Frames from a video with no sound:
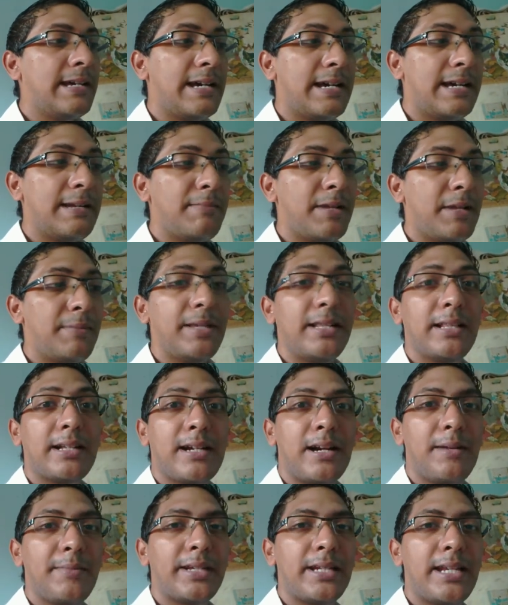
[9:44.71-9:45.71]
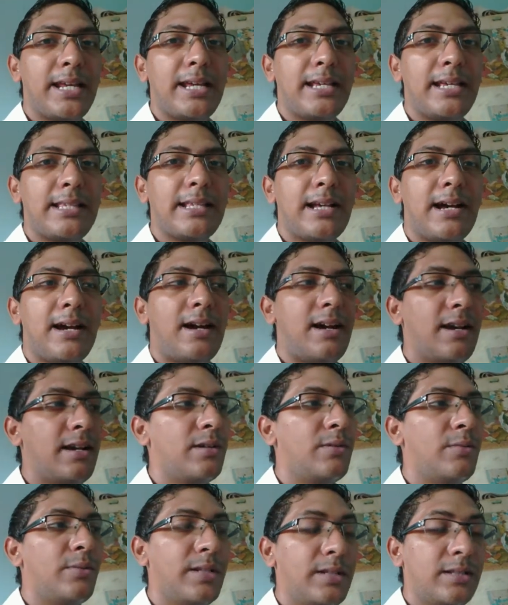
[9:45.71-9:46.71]
and maybe in the coming days
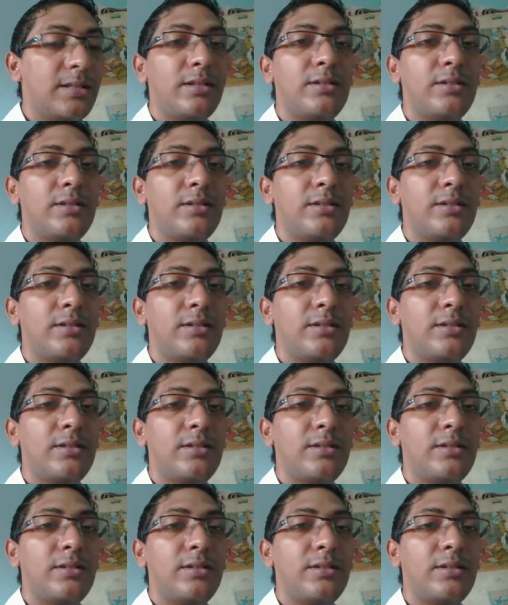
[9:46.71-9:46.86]
I will